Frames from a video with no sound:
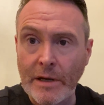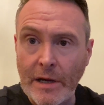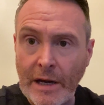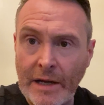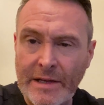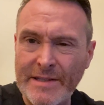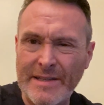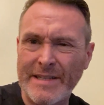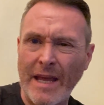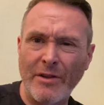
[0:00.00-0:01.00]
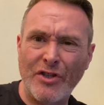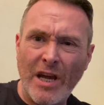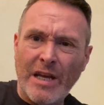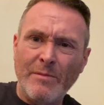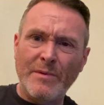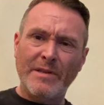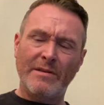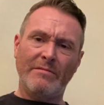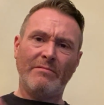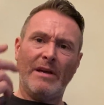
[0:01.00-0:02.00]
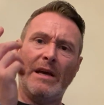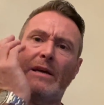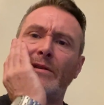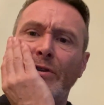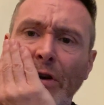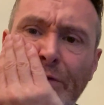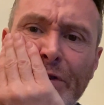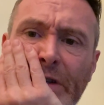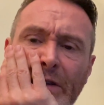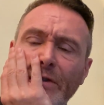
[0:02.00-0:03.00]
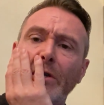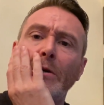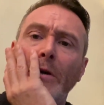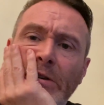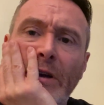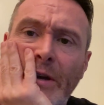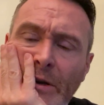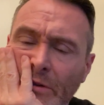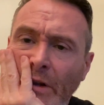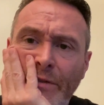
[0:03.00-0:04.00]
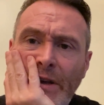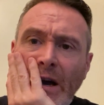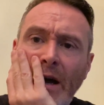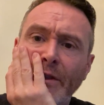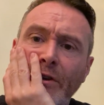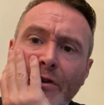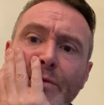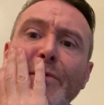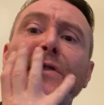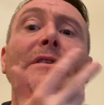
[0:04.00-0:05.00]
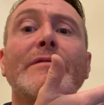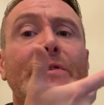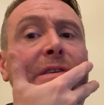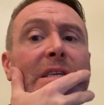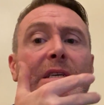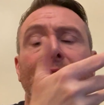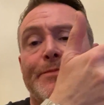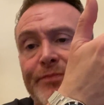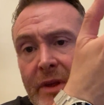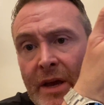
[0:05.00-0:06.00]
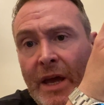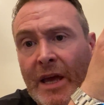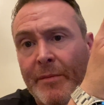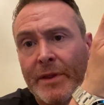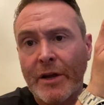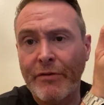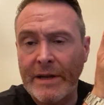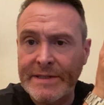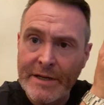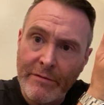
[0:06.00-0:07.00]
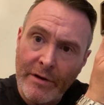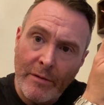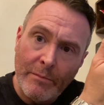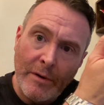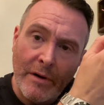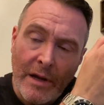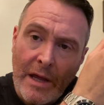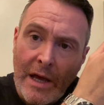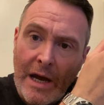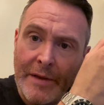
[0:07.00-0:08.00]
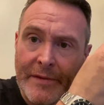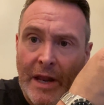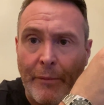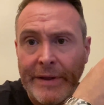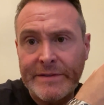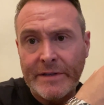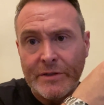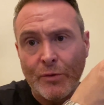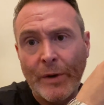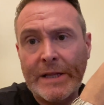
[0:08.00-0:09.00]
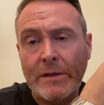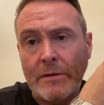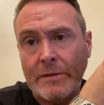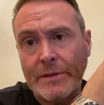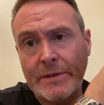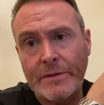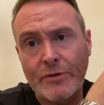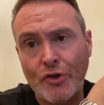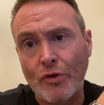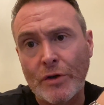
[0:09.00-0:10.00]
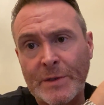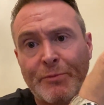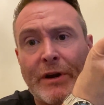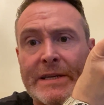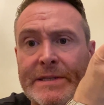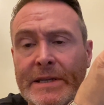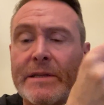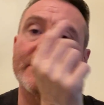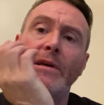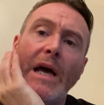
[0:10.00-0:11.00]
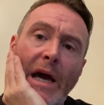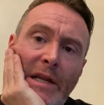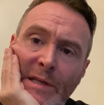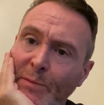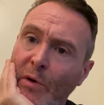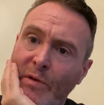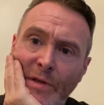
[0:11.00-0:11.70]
at, is it St. James Service Centre? Lovely guy on the customer service. He gave me the correct serial number, and then I went into Whittles Jewelers Preston, and I spoke to